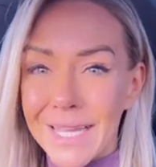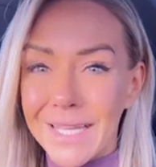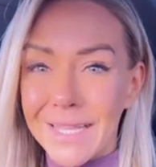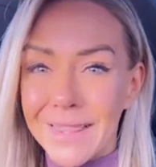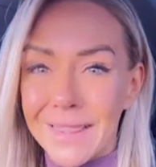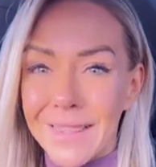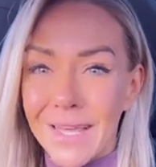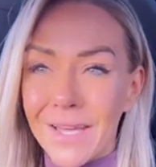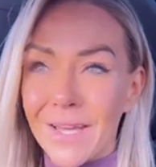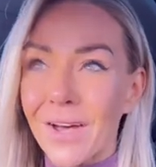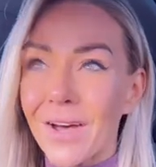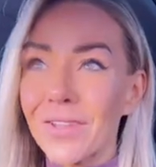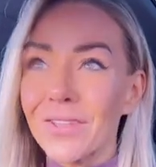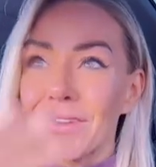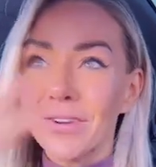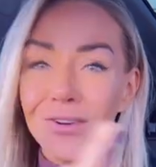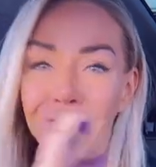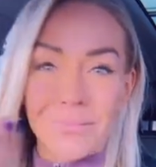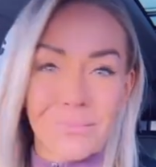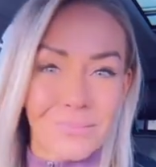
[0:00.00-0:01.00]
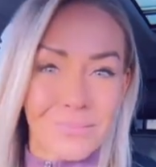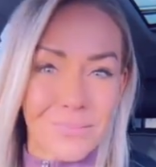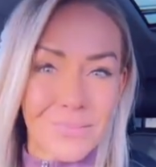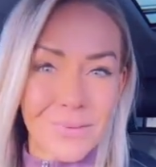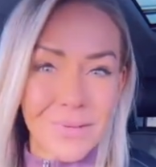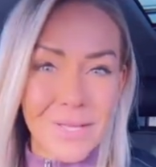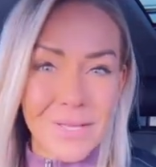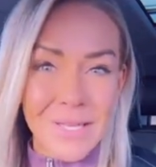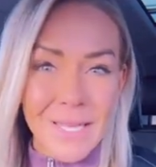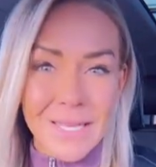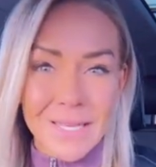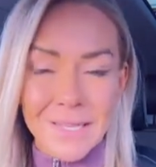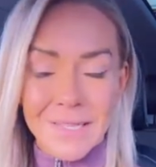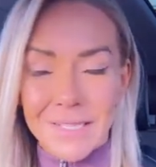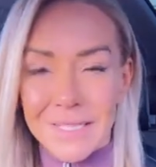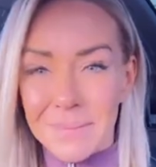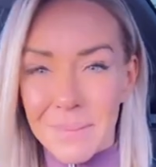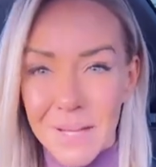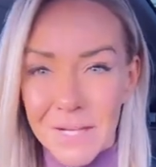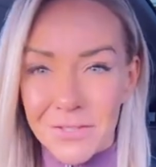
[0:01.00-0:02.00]
take the other end
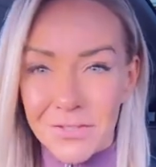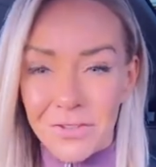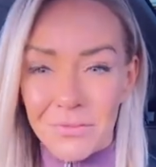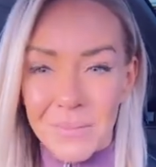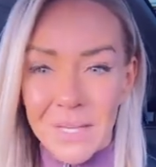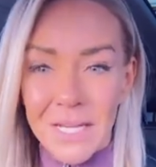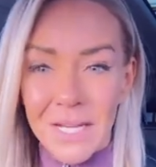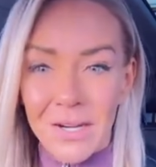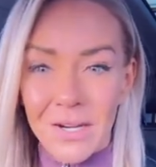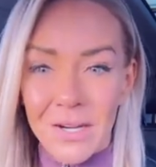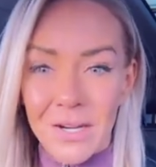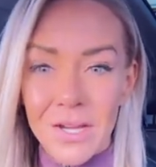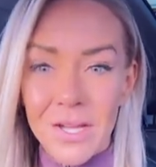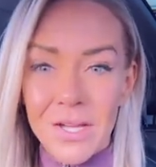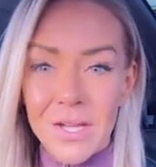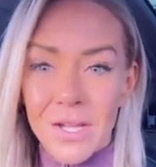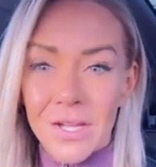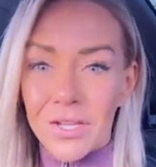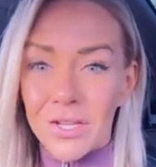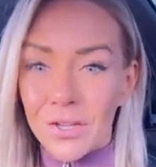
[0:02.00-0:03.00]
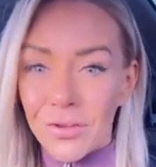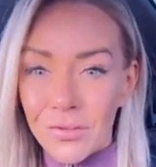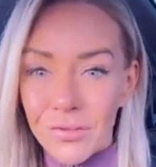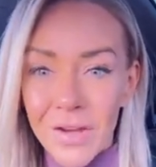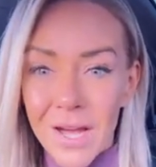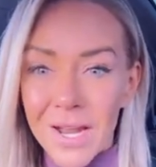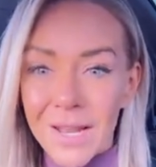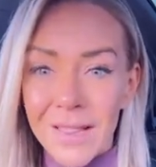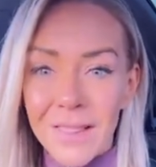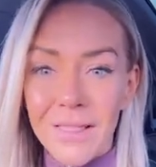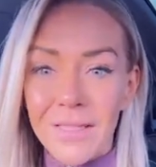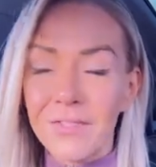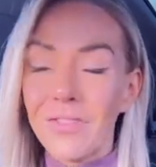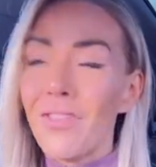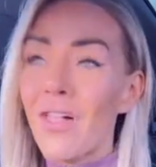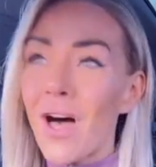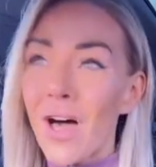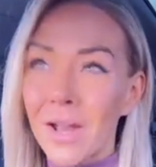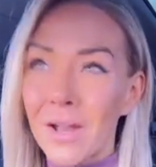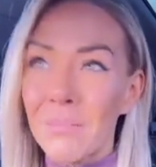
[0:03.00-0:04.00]
of the spectrum here. You have got
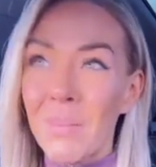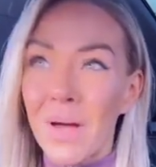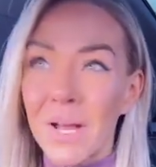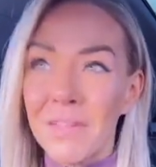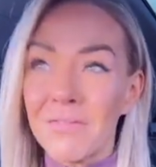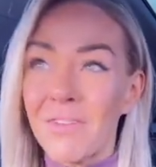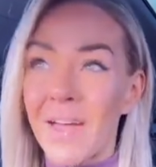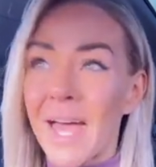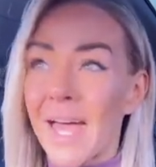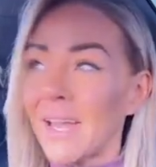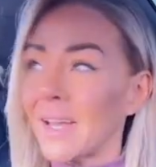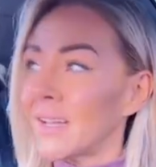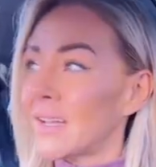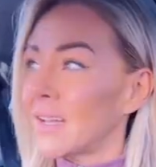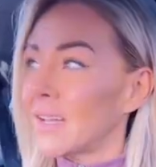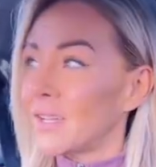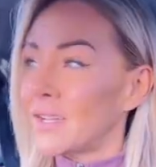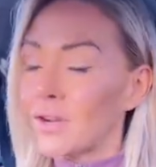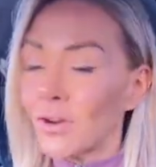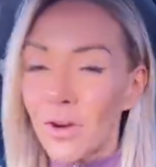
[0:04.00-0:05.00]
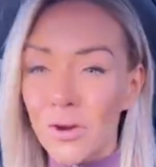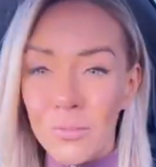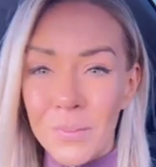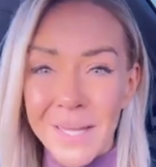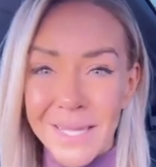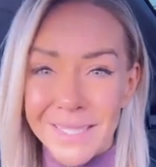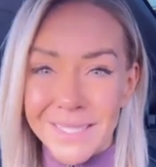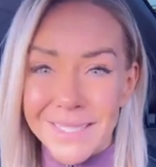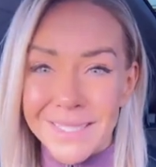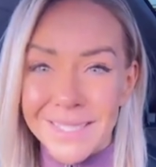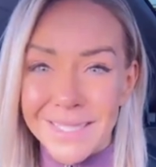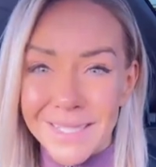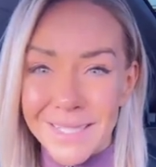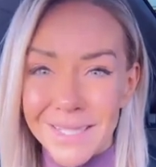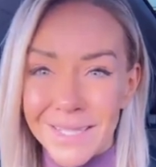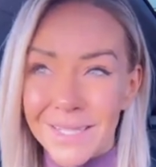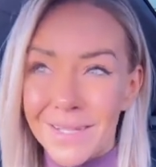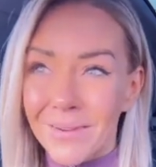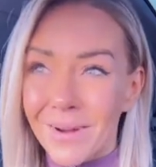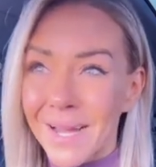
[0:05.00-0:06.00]
a lot of body fat. You're obese,
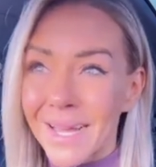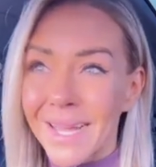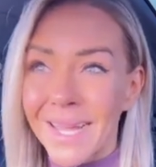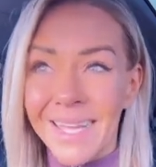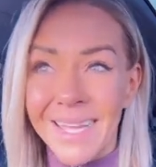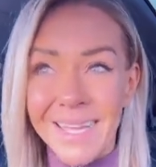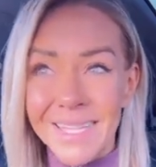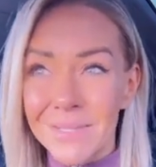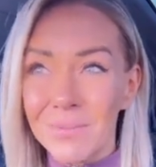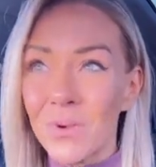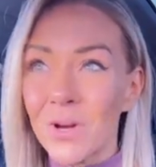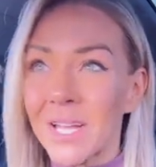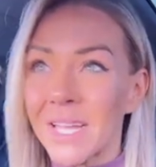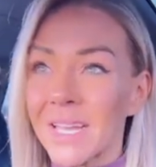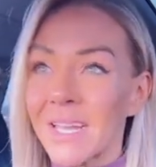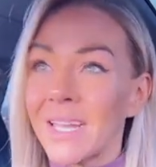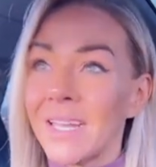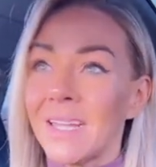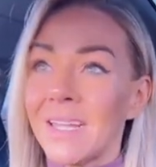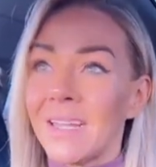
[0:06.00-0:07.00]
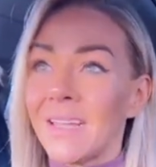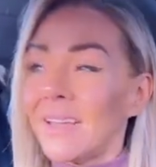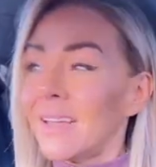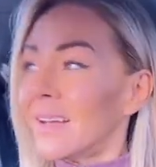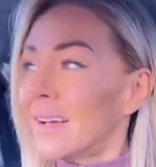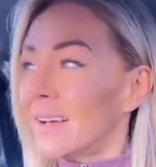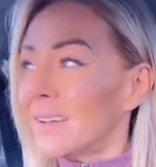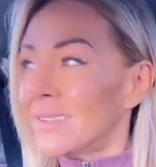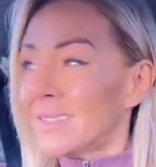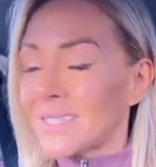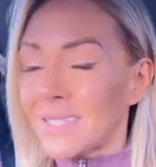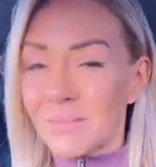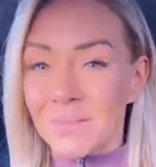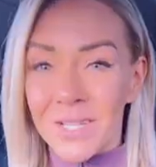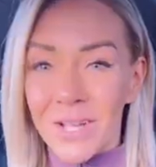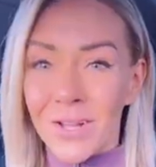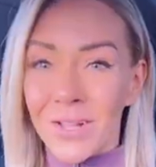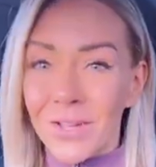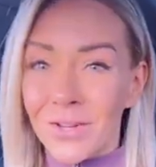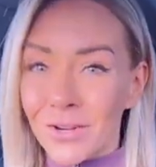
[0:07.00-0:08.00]
right? And guess what?
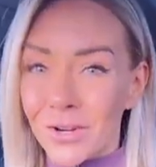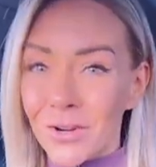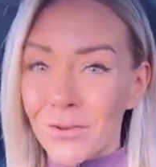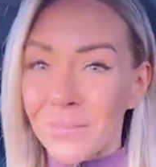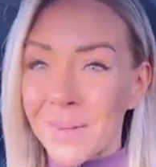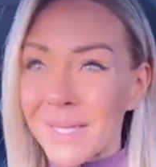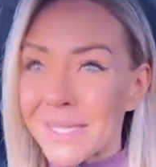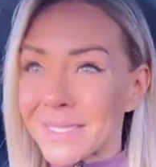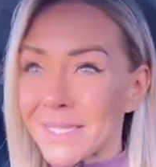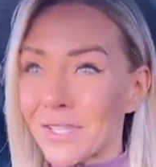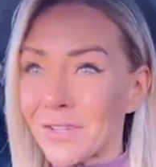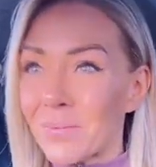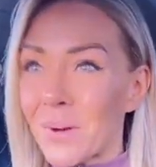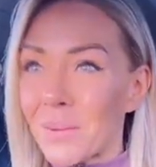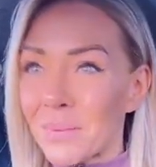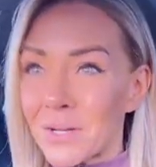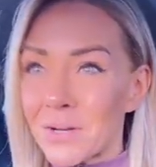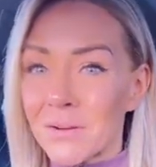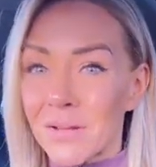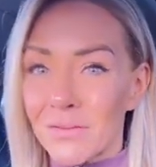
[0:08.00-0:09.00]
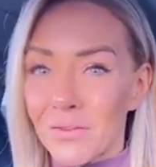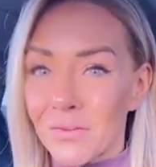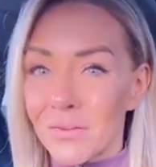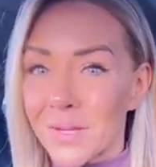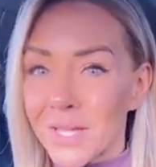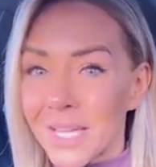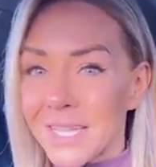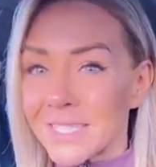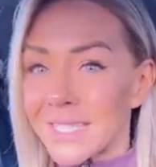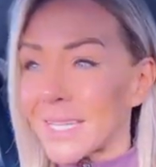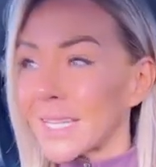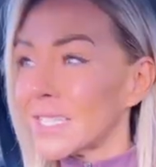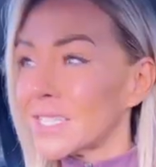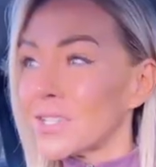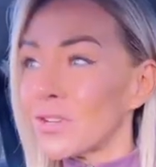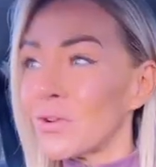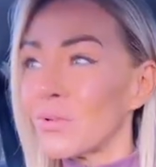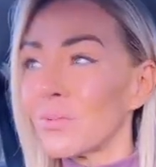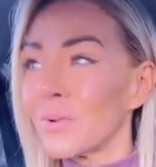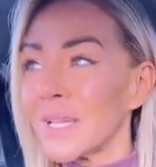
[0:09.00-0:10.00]
Some of y'all are obese and you probably don't even realize it
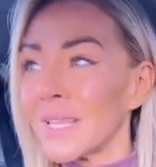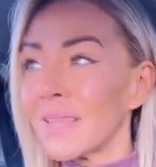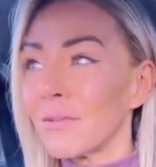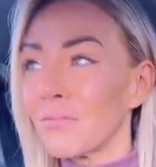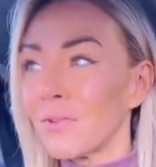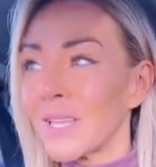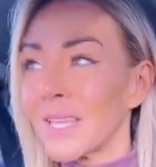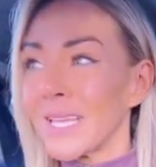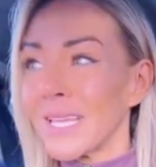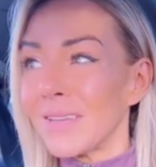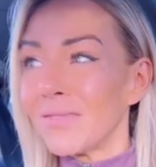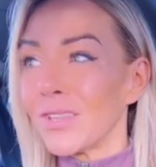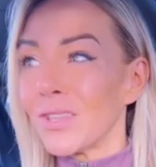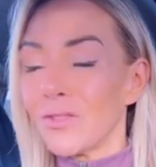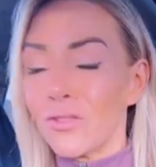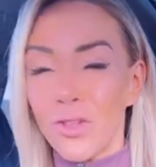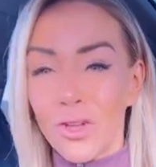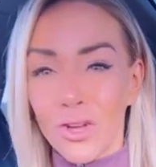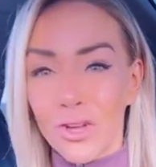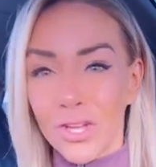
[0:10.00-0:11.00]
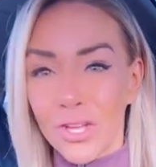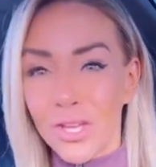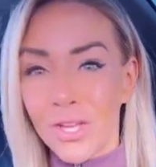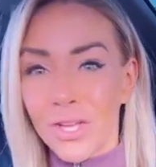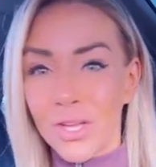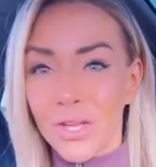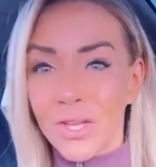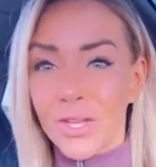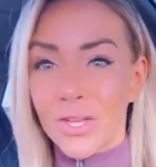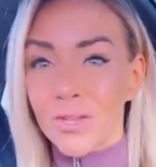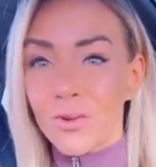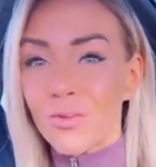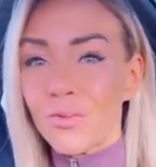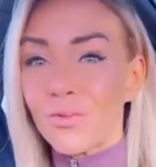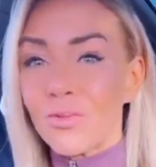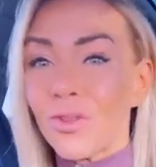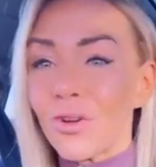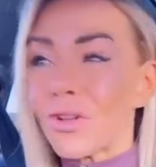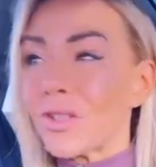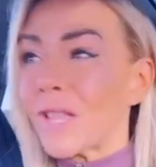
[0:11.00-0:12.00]
because you don't re- really even look. You
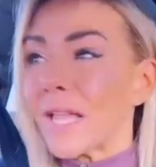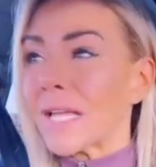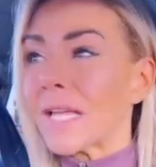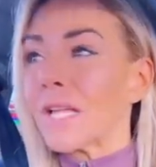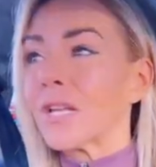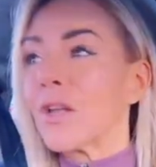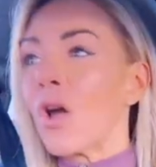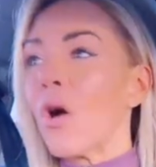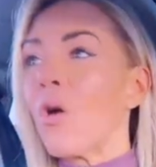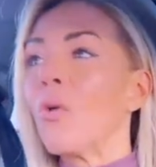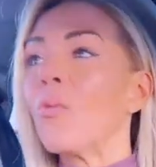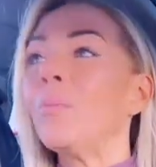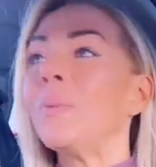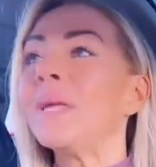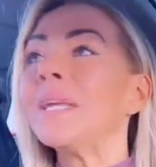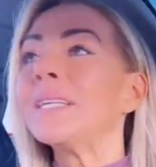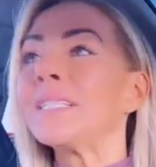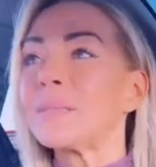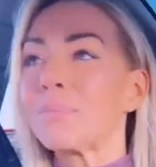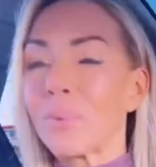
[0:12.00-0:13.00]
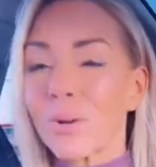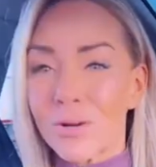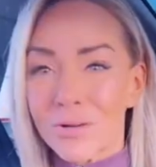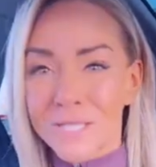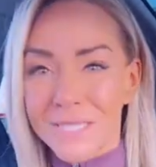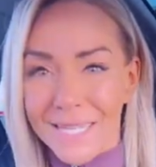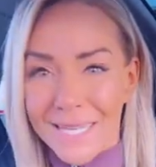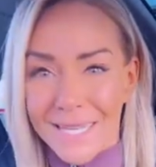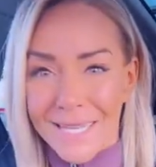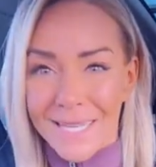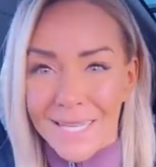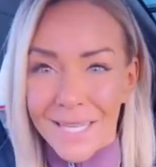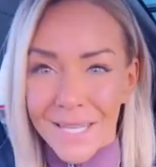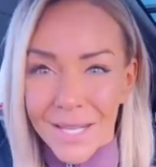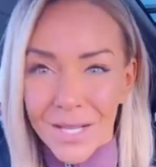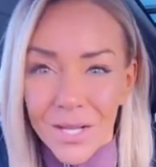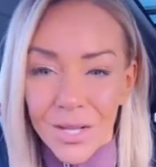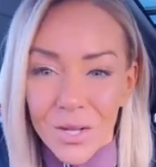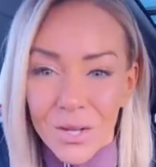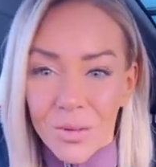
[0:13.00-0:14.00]
don't look like an obese person.
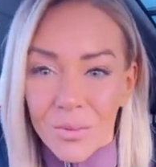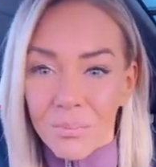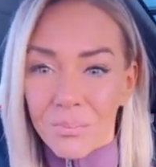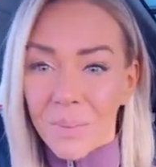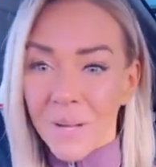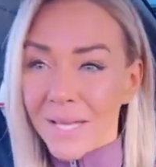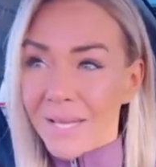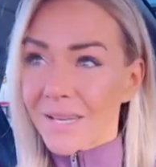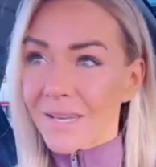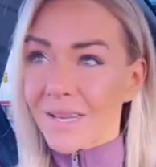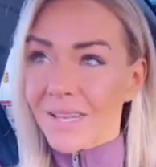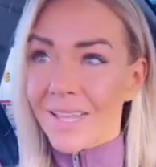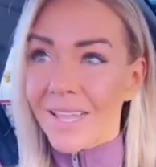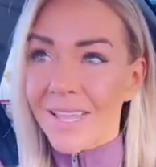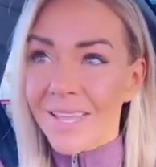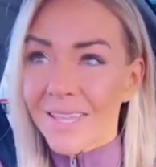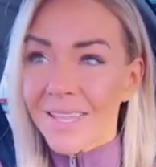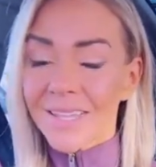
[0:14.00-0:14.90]
But